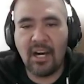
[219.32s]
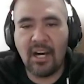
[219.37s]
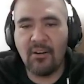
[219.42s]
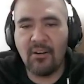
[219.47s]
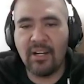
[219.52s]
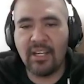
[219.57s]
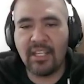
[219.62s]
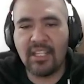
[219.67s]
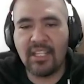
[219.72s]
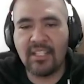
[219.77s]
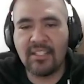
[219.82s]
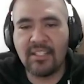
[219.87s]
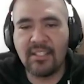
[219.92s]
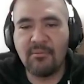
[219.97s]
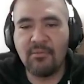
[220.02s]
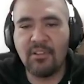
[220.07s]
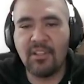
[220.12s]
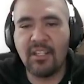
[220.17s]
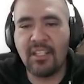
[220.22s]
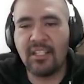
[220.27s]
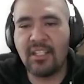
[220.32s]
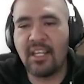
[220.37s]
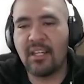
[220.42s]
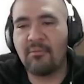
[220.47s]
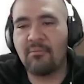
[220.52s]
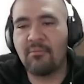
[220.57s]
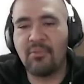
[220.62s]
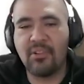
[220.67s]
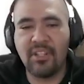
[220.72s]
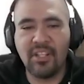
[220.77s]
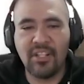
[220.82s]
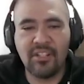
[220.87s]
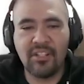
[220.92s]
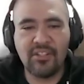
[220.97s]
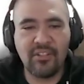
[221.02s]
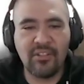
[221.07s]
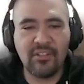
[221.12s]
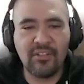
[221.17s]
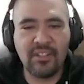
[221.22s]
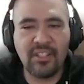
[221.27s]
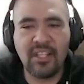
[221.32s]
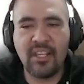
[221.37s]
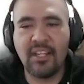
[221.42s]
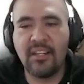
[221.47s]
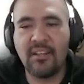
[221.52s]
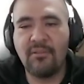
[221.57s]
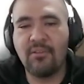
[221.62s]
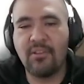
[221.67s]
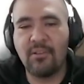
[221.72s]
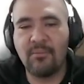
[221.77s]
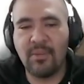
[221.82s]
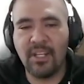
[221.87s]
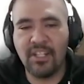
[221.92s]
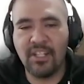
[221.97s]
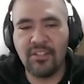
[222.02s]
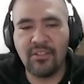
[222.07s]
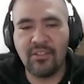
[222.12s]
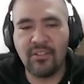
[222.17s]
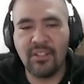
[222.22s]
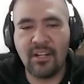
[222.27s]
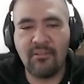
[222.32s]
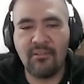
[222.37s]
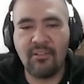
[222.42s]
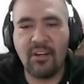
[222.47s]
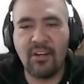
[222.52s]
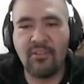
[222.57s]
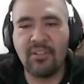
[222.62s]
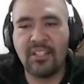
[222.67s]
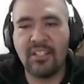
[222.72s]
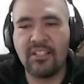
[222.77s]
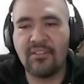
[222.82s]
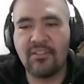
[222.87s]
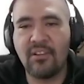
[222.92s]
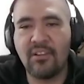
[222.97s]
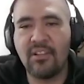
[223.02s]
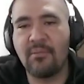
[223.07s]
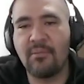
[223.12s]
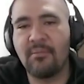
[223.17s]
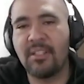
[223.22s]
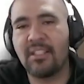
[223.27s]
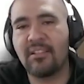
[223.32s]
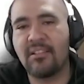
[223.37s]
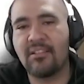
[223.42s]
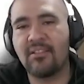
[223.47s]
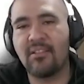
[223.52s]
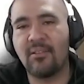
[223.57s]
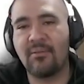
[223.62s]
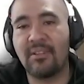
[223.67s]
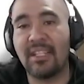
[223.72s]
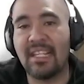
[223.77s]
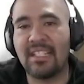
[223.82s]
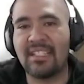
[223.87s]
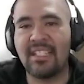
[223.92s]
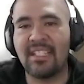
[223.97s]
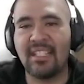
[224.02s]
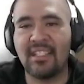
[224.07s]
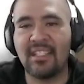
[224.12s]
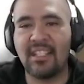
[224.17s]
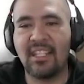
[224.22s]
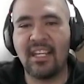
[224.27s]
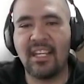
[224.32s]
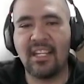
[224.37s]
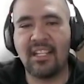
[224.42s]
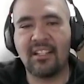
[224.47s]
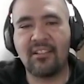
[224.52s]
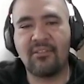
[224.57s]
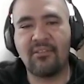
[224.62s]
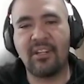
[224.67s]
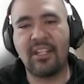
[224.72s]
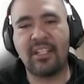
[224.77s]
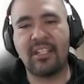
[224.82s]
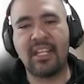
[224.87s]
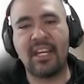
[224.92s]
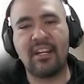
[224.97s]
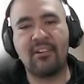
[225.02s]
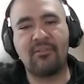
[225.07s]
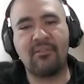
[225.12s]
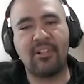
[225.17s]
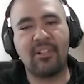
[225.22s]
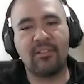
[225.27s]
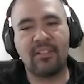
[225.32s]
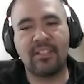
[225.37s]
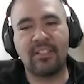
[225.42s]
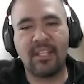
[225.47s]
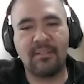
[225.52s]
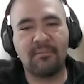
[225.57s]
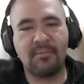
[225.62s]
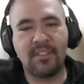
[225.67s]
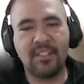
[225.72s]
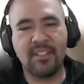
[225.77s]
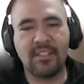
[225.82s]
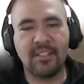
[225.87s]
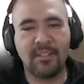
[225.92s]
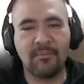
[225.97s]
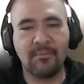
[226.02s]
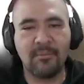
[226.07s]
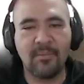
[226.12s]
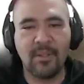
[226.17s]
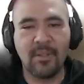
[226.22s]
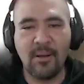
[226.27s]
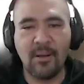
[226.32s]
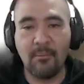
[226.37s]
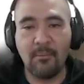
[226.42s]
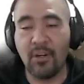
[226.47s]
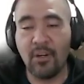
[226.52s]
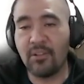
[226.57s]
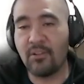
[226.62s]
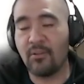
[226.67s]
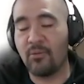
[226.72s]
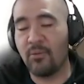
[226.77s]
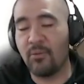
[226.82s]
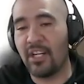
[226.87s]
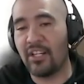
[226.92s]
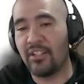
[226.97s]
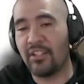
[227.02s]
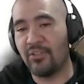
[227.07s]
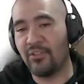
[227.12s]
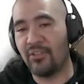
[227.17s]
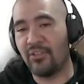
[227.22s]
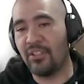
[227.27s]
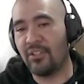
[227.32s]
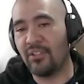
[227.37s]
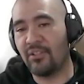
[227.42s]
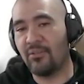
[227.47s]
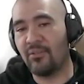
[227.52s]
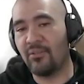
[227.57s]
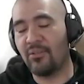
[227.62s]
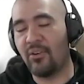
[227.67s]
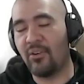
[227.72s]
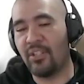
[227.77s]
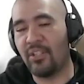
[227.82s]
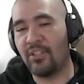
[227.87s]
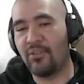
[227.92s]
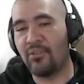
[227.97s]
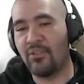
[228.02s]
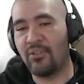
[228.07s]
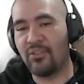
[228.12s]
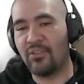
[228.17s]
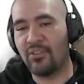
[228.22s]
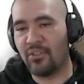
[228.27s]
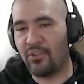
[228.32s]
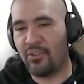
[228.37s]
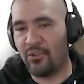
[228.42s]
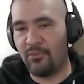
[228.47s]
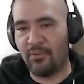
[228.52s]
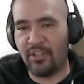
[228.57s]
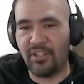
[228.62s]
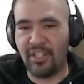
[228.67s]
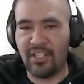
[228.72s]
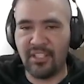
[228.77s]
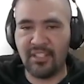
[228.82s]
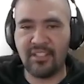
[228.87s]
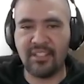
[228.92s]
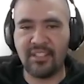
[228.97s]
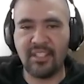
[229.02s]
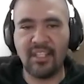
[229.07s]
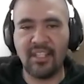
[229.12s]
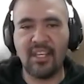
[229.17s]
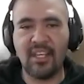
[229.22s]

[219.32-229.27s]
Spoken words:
I can simulate that predictions, get information around this tournament. So that's the idea, create a real-time system. But we are going to use Kubernetes